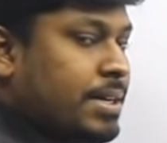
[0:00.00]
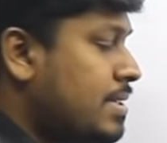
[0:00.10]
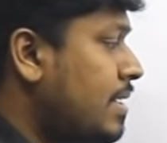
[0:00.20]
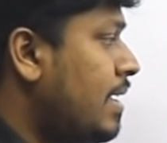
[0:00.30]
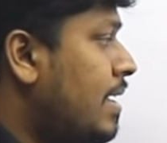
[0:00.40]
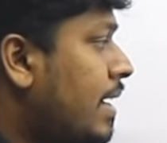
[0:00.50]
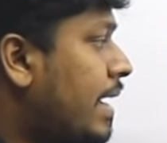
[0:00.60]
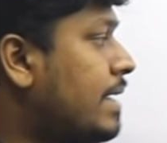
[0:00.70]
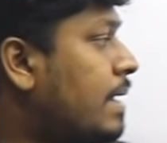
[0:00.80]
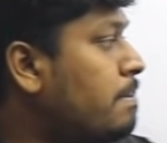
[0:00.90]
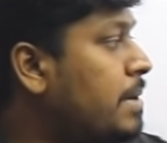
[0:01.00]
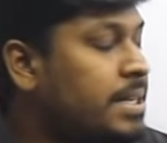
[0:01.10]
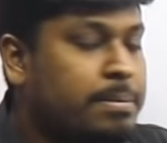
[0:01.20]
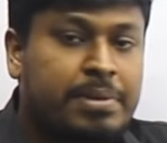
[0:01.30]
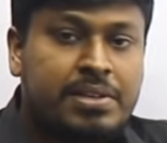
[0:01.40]
person can
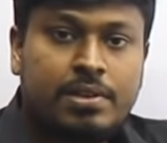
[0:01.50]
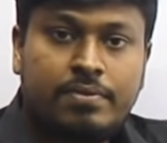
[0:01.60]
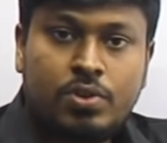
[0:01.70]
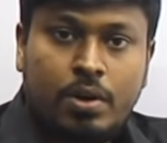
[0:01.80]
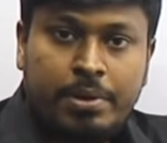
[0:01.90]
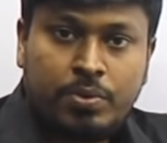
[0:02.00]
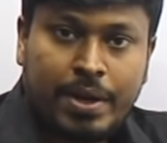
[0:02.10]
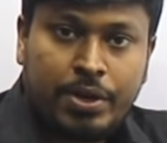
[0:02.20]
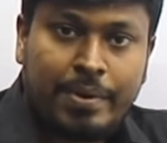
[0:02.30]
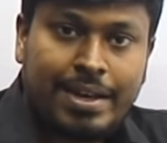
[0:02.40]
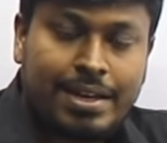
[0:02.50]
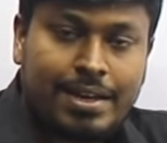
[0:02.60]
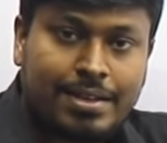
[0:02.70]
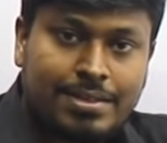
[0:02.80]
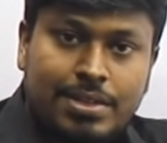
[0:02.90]
complete a piece of job in 120
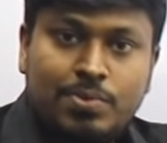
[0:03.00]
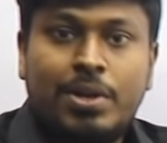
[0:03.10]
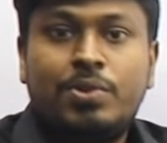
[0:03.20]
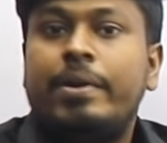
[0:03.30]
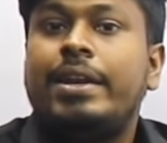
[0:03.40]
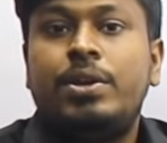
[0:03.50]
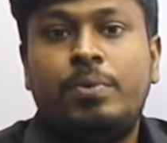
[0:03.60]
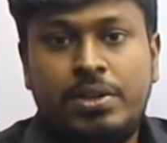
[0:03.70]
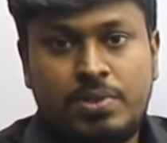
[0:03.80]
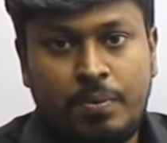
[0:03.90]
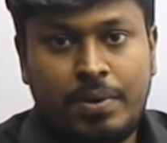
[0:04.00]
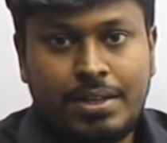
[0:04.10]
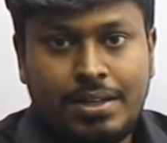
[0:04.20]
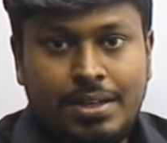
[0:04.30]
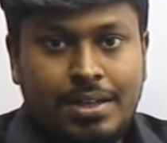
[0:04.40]
days. That is 120 units of
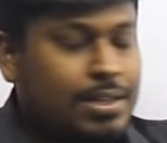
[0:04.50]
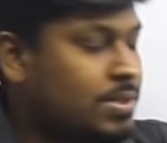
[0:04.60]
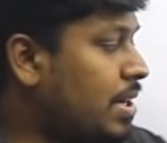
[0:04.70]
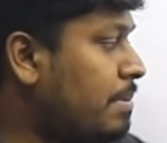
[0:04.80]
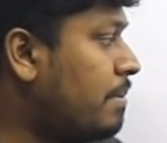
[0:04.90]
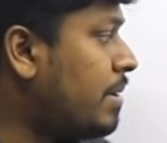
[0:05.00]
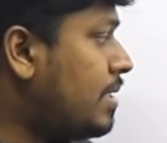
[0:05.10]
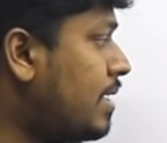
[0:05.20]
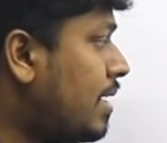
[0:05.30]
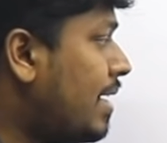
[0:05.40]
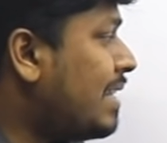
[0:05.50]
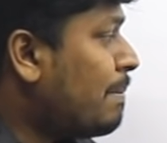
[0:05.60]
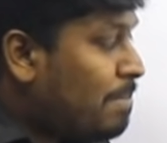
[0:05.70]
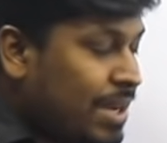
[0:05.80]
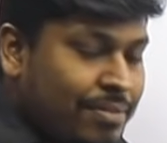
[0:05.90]
work. So remember that in the
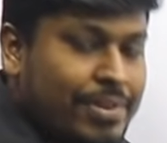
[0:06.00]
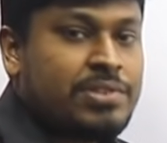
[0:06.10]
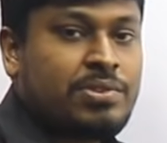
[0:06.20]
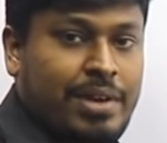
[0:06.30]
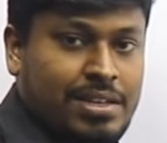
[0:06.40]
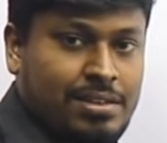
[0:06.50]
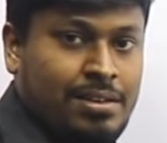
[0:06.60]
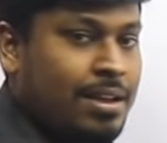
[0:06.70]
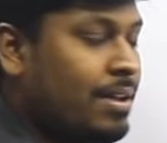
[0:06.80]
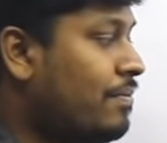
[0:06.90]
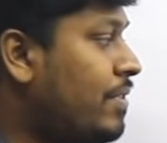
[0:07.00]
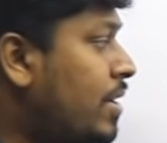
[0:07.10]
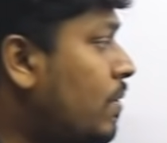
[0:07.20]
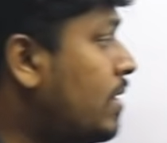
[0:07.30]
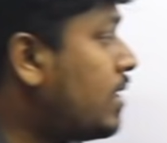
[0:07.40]
previous question, we
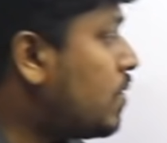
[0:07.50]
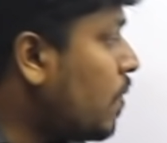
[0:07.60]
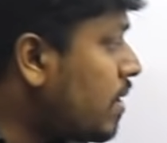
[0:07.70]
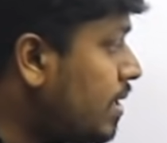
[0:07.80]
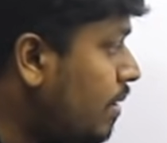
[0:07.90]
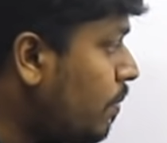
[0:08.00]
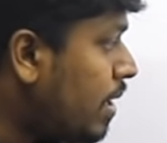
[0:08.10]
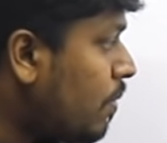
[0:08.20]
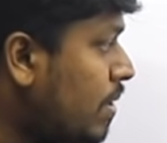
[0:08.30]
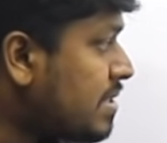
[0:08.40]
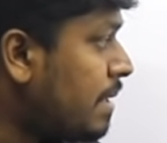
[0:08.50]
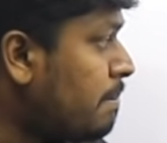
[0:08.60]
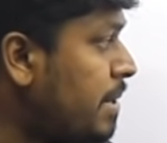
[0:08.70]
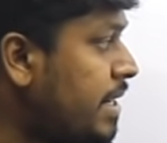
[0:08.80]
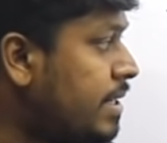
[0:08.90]
know the total work was
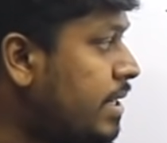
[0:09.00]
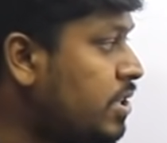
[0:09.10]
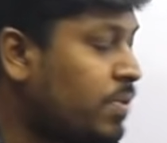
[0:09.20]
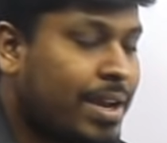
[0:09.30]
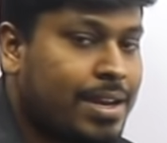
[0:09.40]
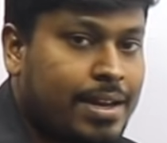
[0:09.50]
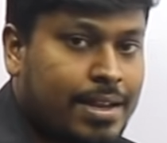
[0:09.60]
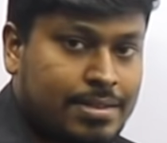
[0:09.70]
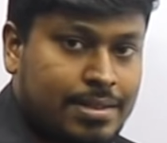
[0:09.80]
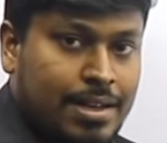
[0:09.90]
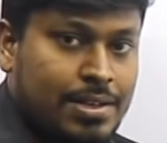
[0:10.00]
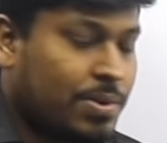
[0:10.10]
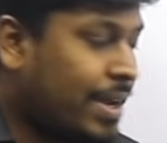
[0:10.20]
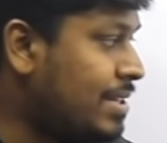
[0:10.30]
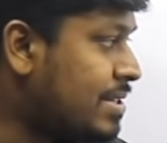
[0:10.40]
completed in 20 days.
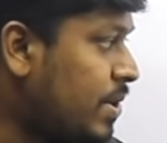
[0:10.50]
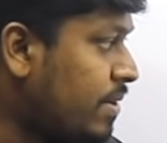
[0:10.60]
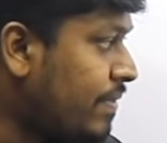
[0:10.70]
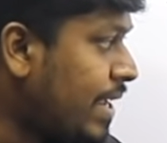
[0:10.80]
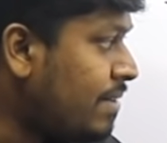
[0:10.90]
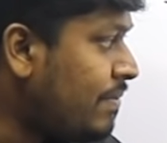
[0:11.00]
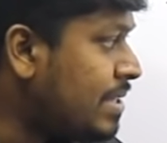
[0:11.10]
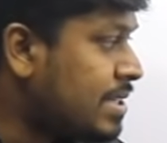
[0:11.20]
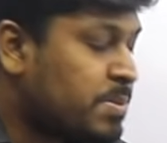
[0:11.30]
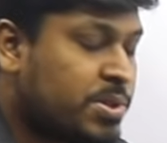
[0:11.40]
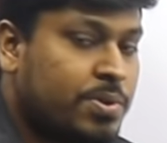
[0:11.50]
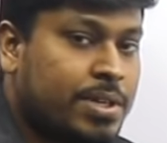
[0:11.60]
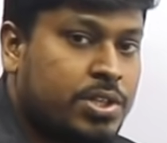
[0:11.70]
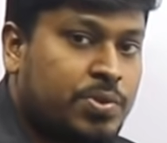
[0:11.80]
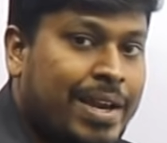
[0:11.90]
So instead of n, we
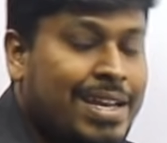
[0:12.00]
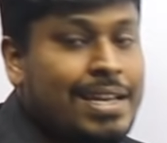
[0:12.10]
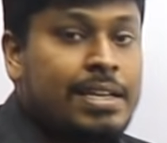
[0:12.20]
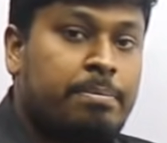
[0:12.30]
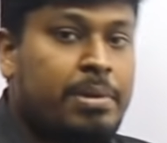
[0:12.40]
substituted 20 in the